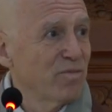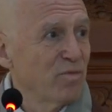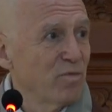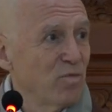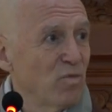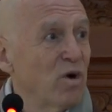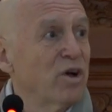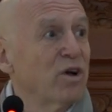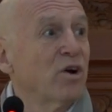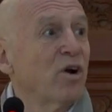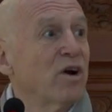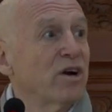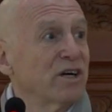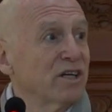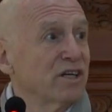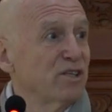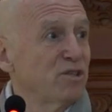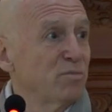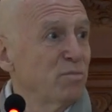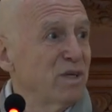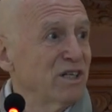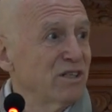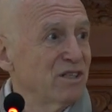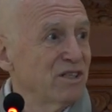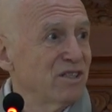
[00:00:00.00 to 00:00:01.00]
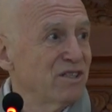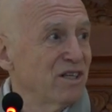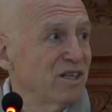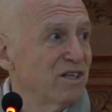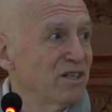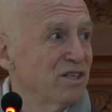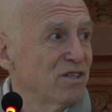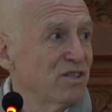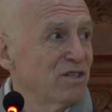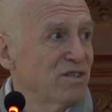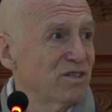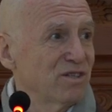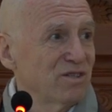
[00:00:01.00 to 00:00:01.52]
what our experience
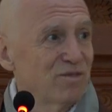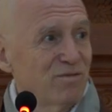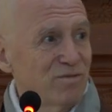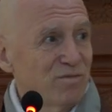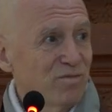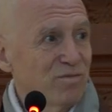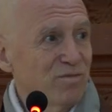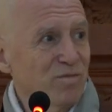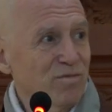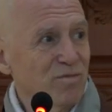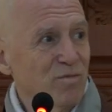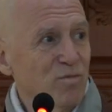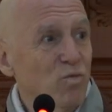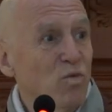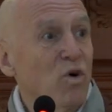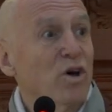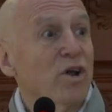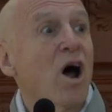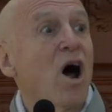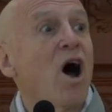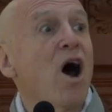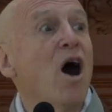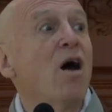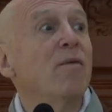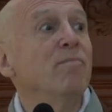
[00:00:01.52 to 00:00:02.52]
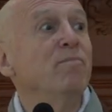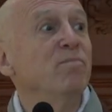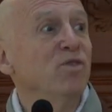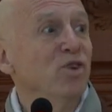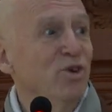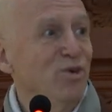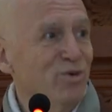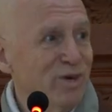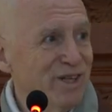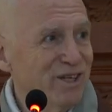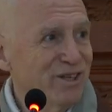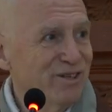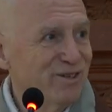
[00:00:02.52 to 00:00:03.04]
is, what I'm
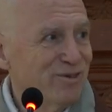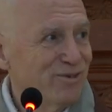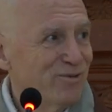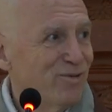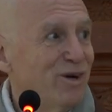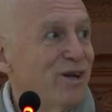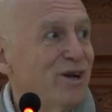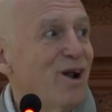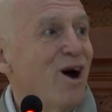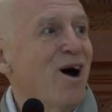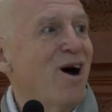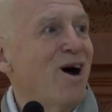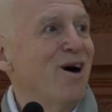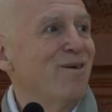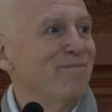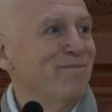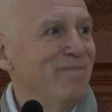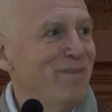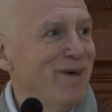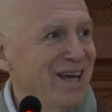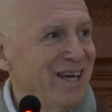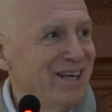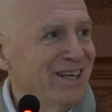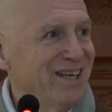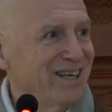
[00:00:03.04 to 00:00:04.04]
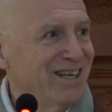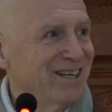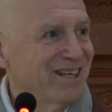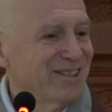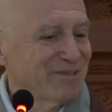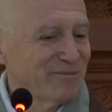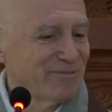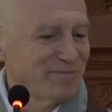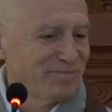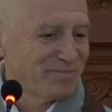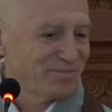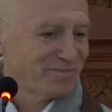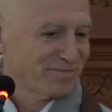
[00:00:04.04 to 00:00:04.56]
doing, what I'm making.
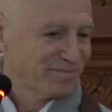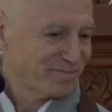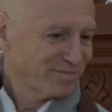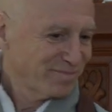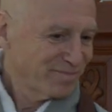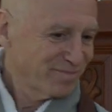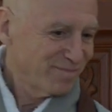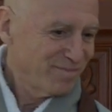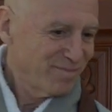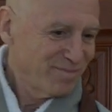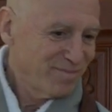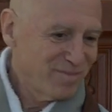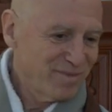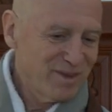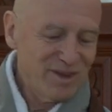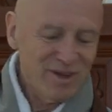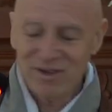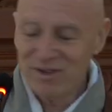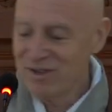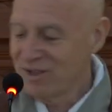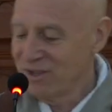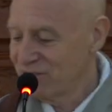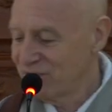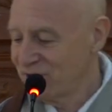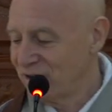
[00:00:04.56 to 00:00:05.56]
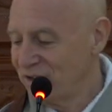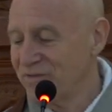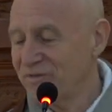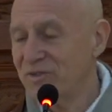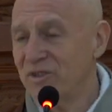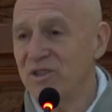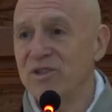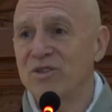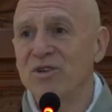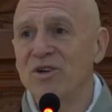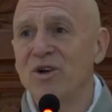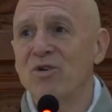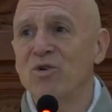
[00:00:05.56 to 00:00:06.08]
So if
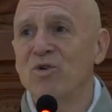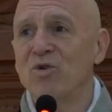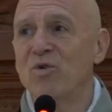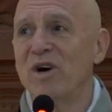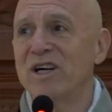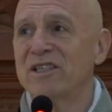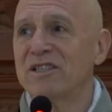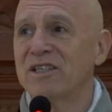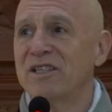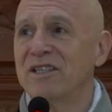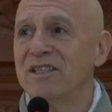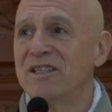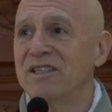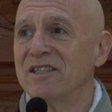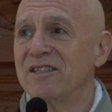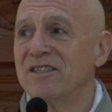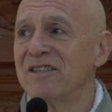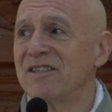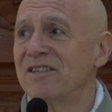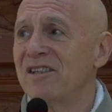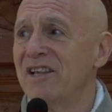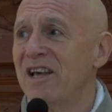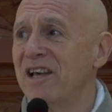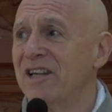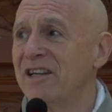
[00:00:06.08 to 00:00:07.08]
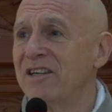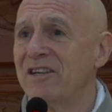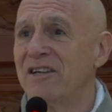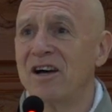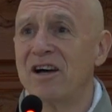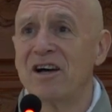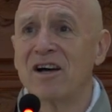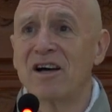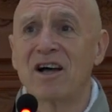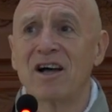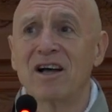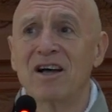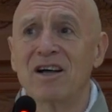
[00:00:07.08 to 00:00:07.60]
there's no questions, then
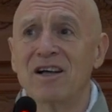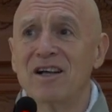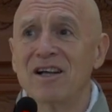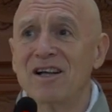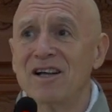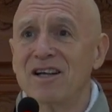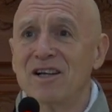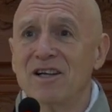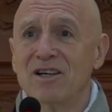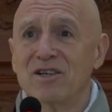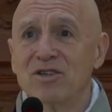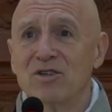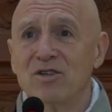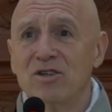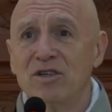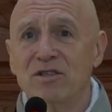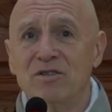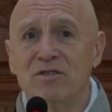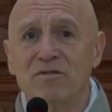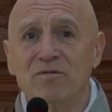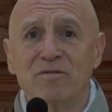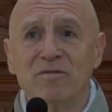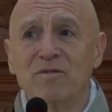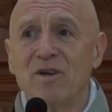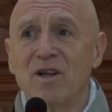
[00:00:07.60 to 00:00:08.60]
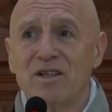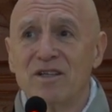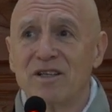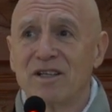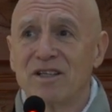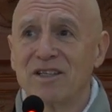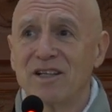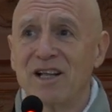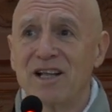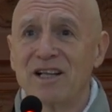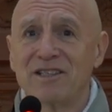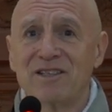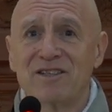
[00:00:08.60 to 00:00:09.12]
good.
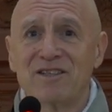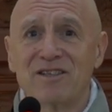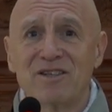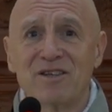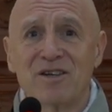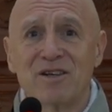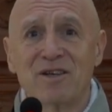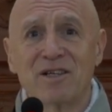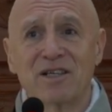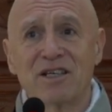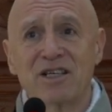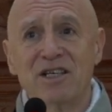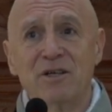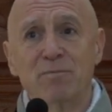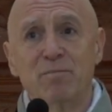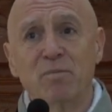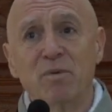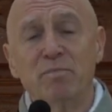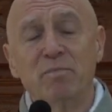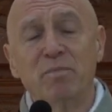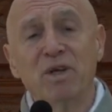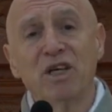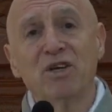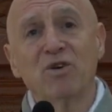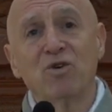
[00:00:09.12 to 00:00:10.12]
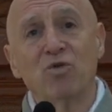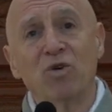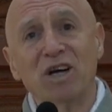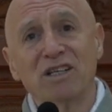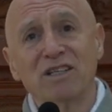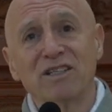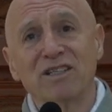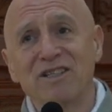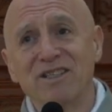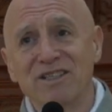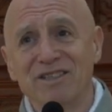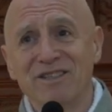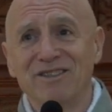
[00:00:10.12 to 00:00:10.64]
Let's keep a big
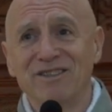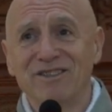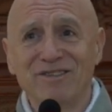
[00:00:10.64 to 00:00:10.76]
question.